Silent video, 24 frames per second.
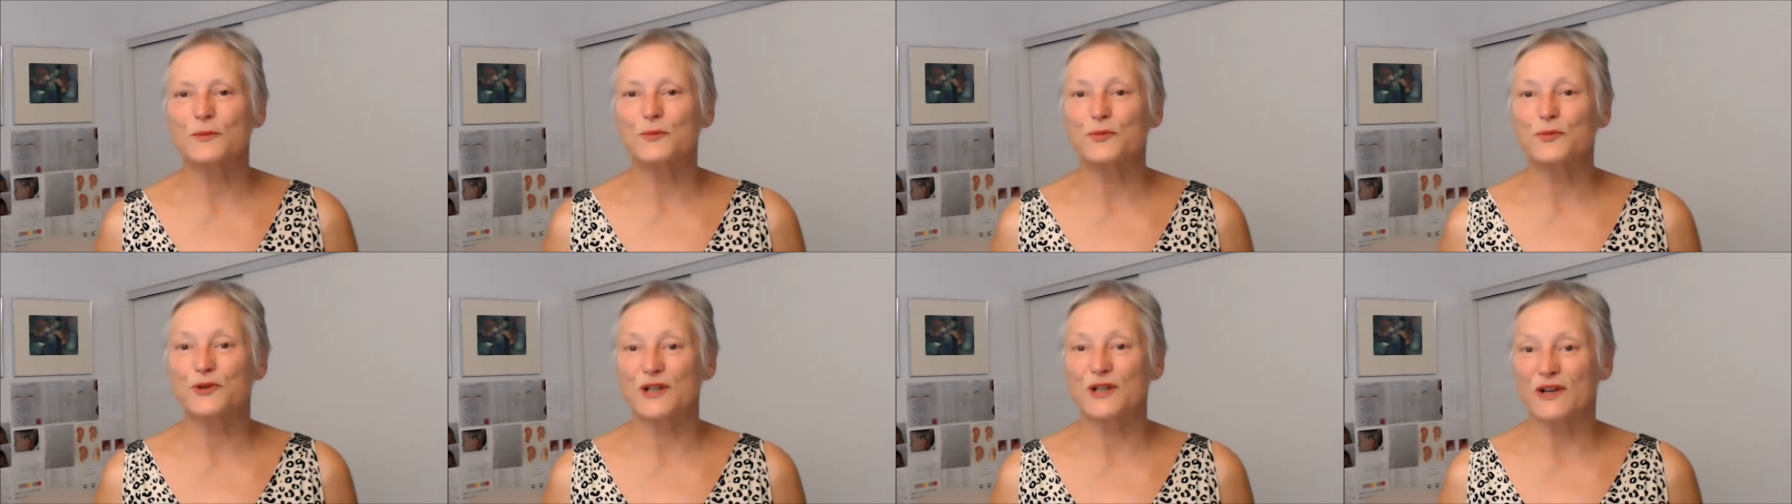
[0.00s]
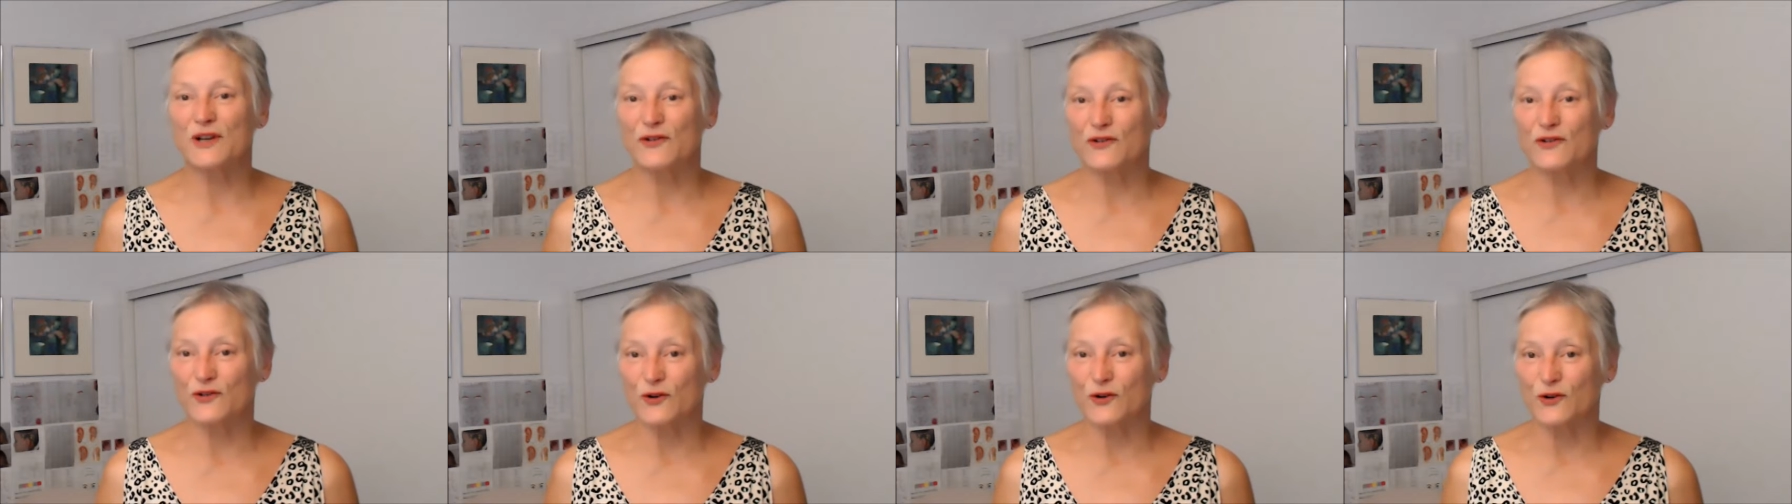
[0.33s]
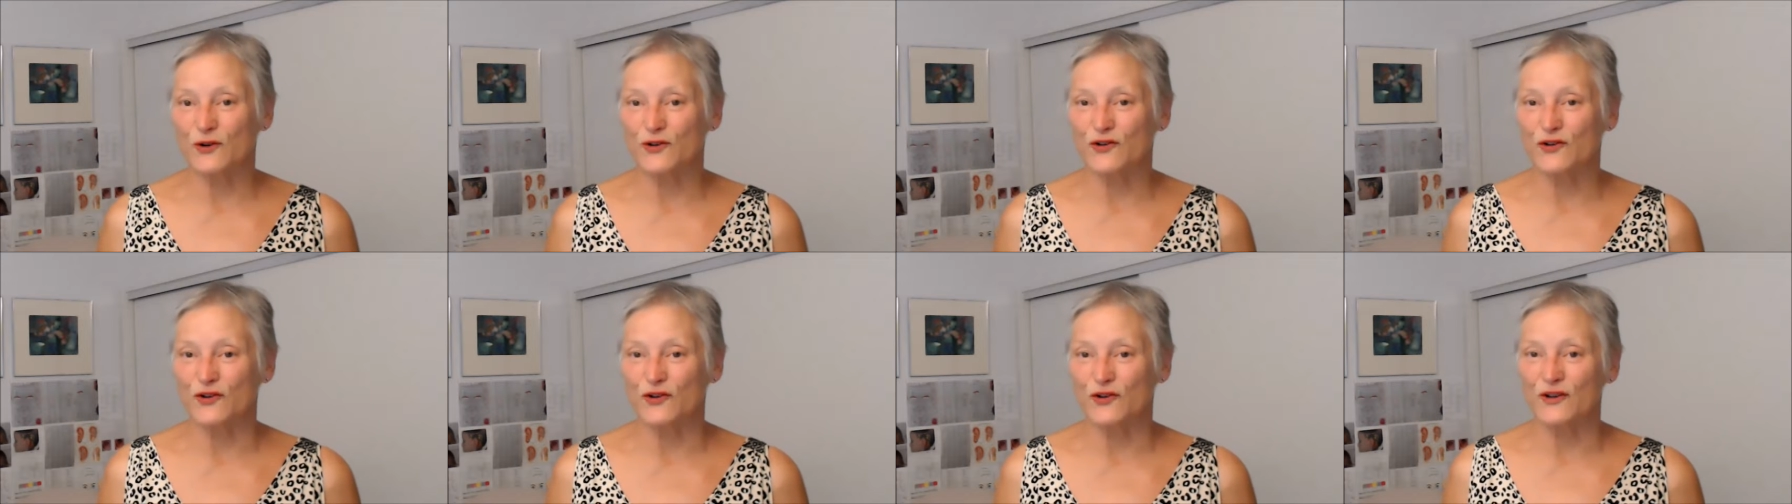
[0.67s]
putting
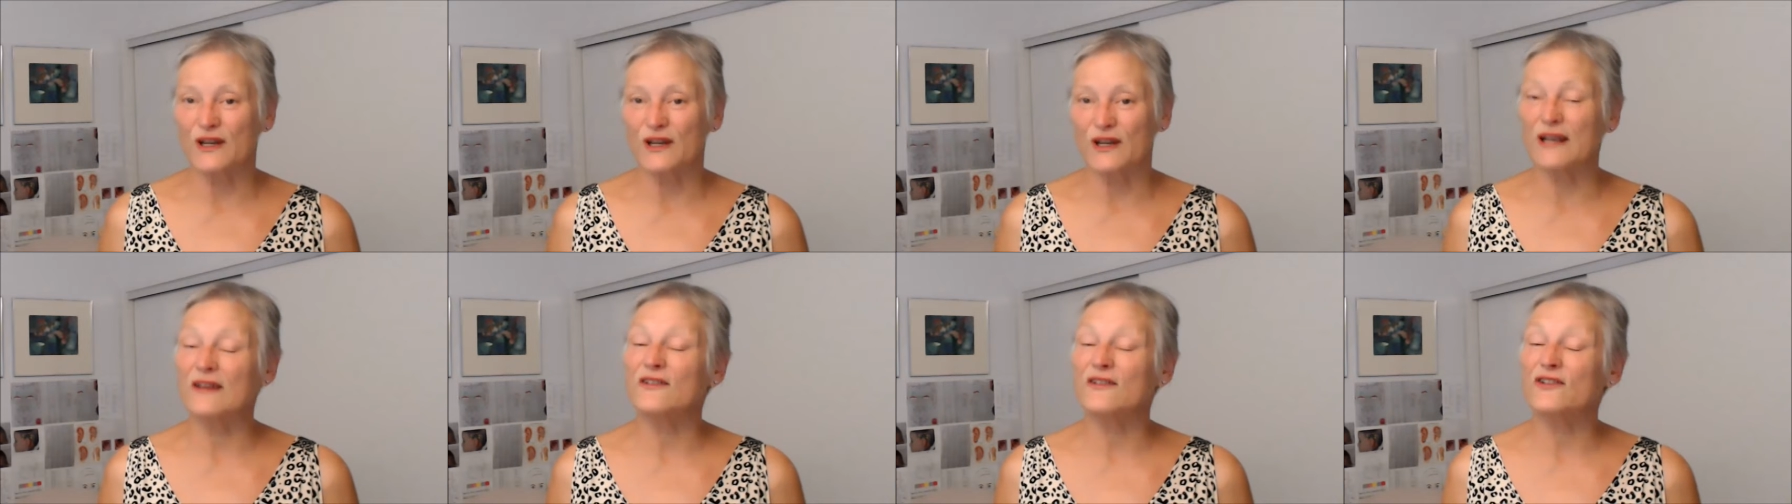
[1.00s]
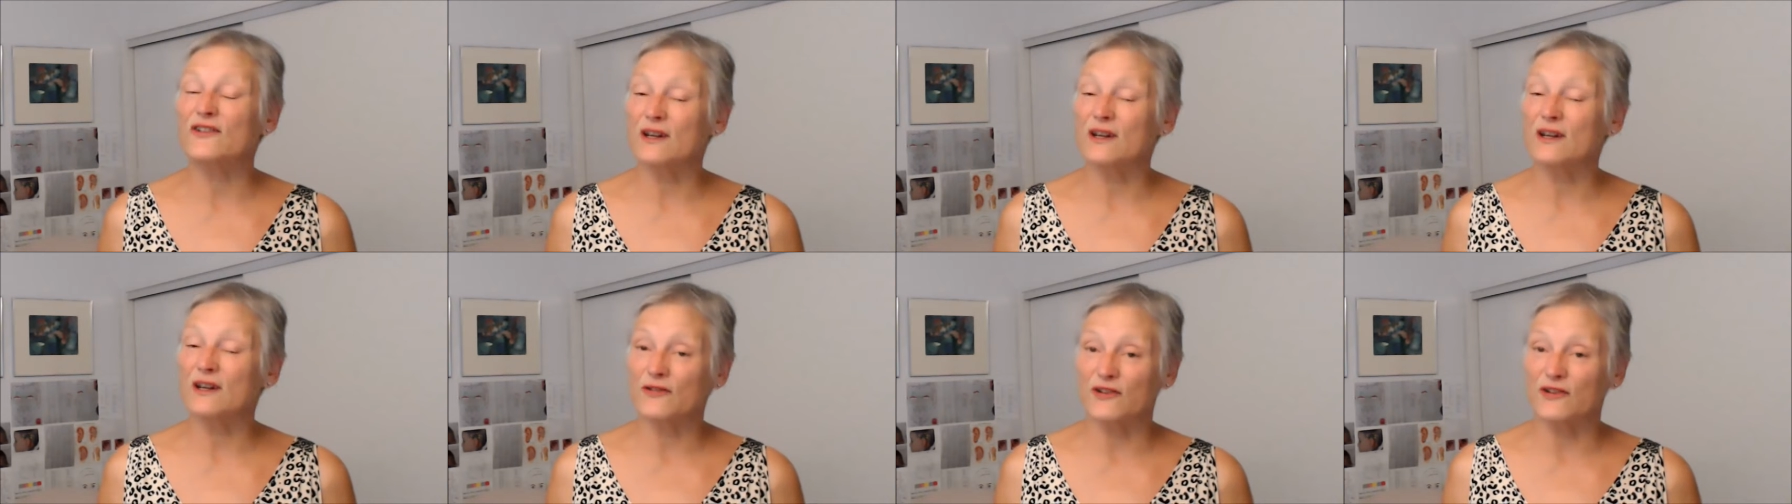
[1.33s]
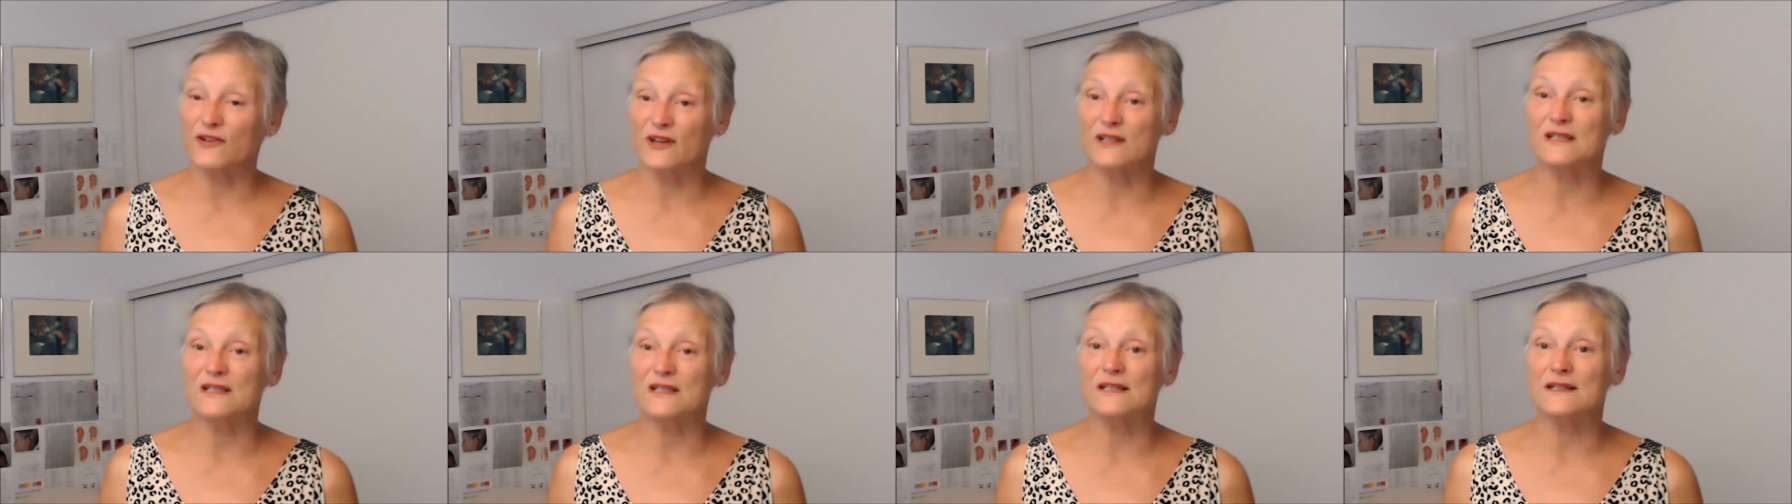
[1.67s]
socks on, instead of
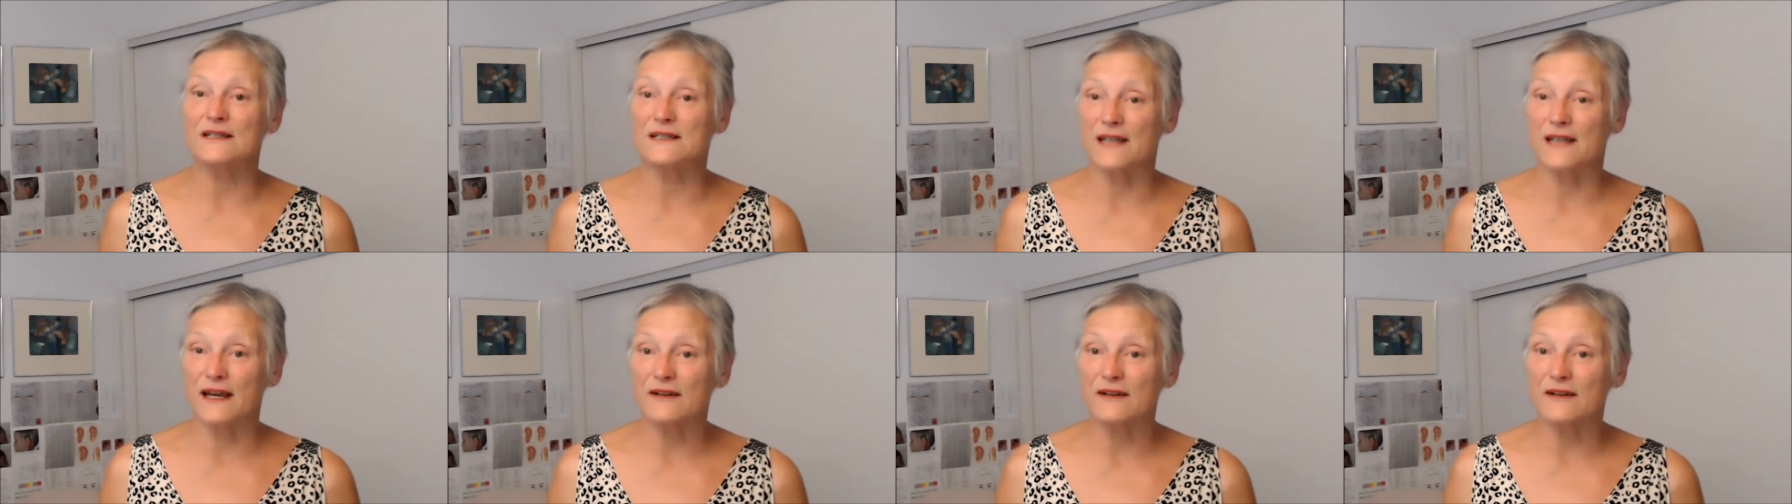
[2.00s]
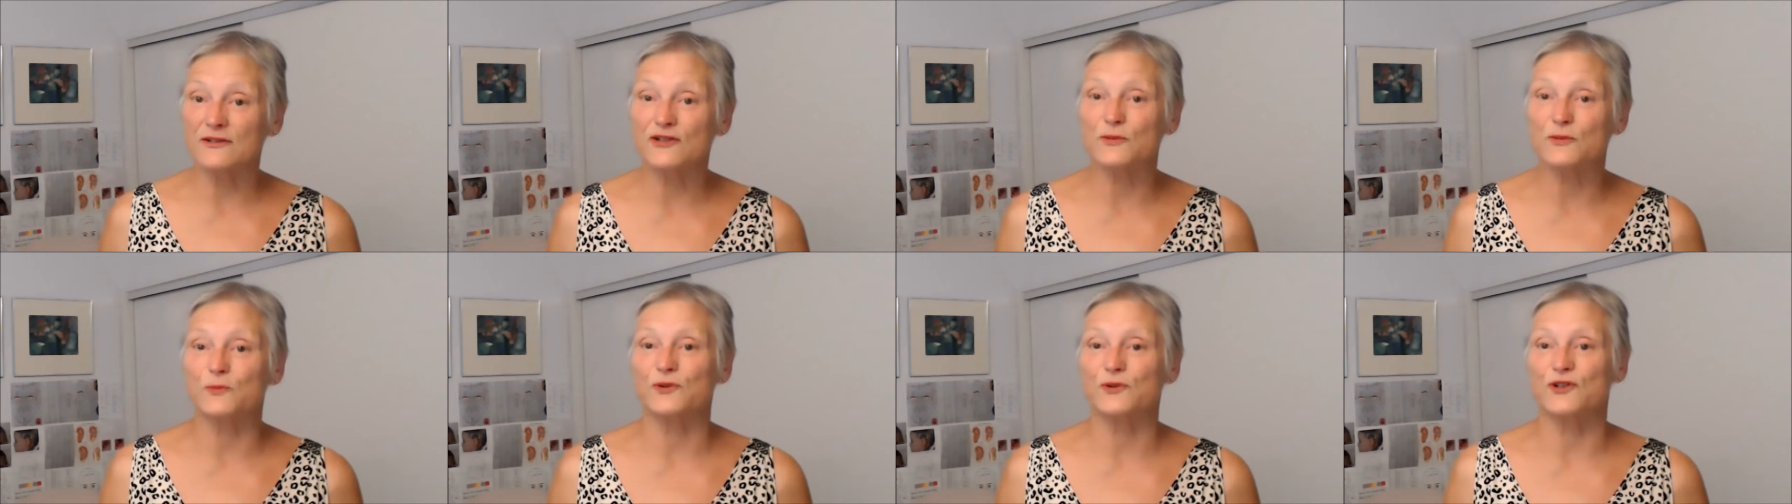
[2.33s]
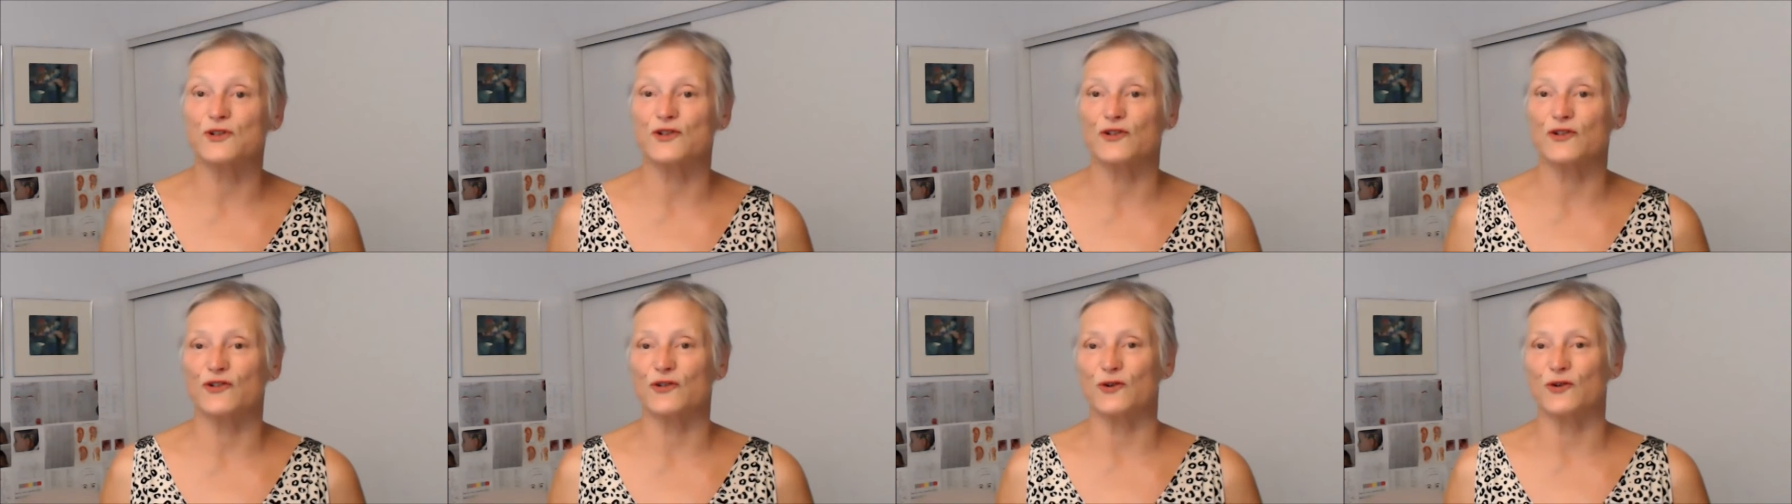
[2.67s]
sitting down to
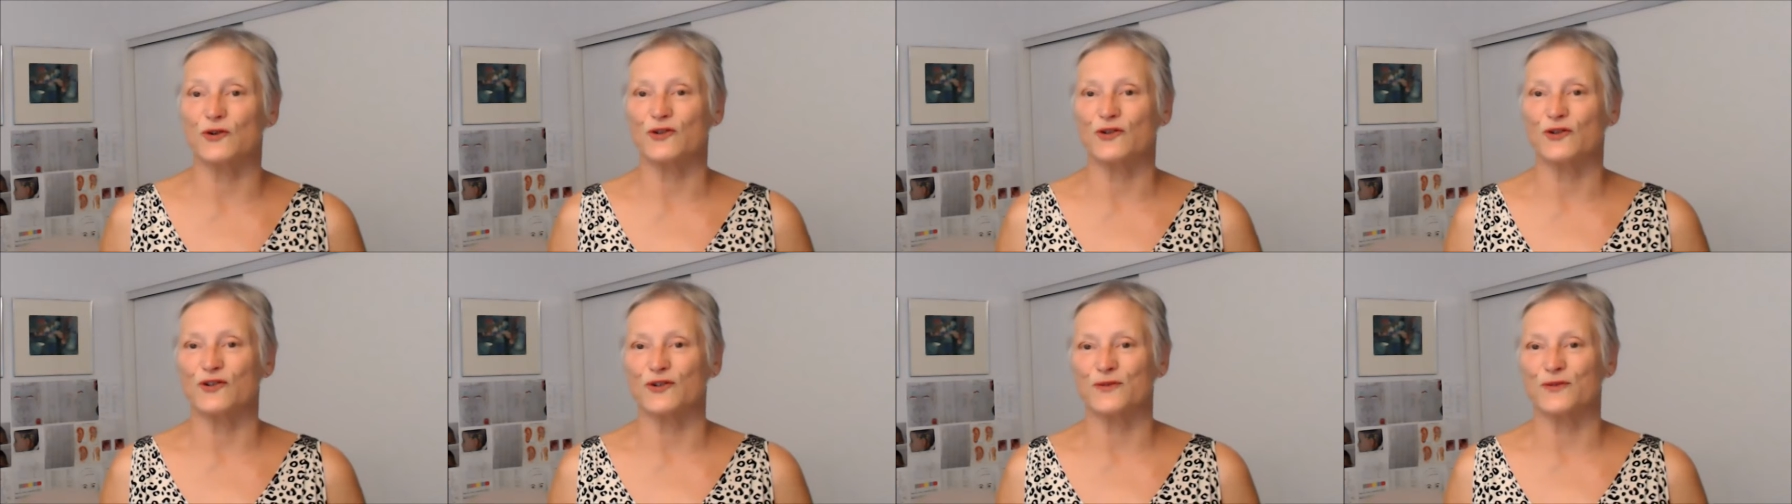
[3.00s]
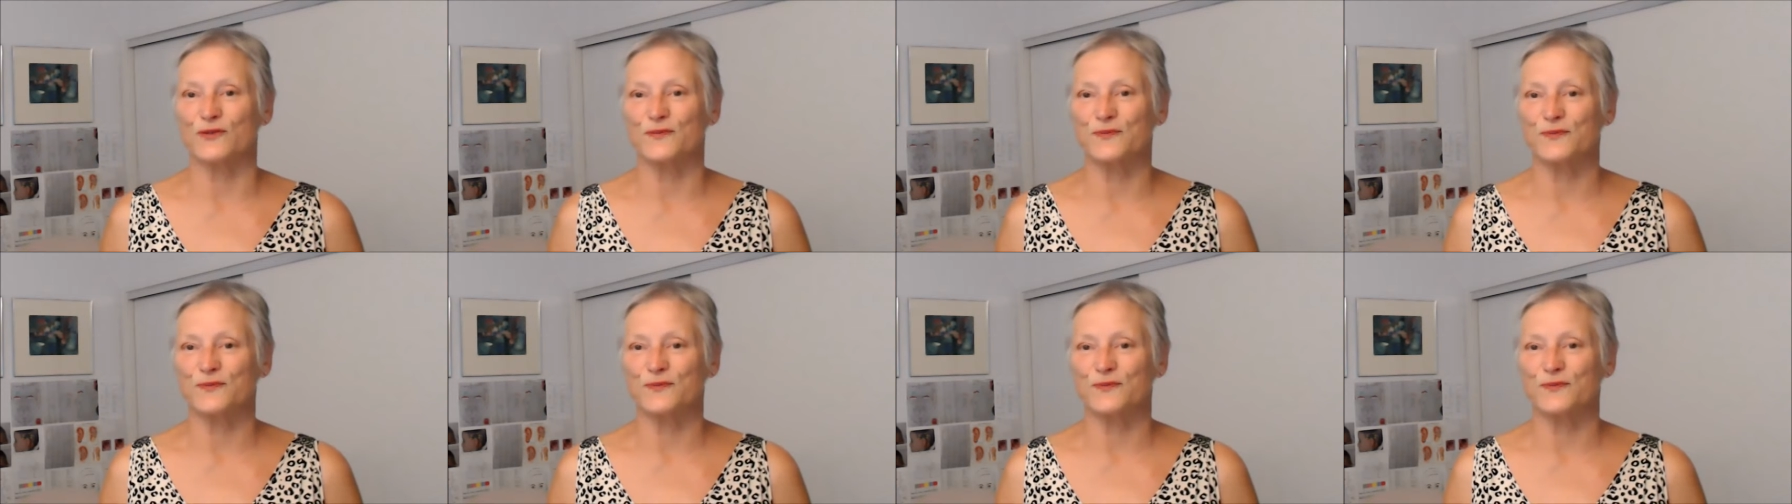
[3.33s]
put your socks on.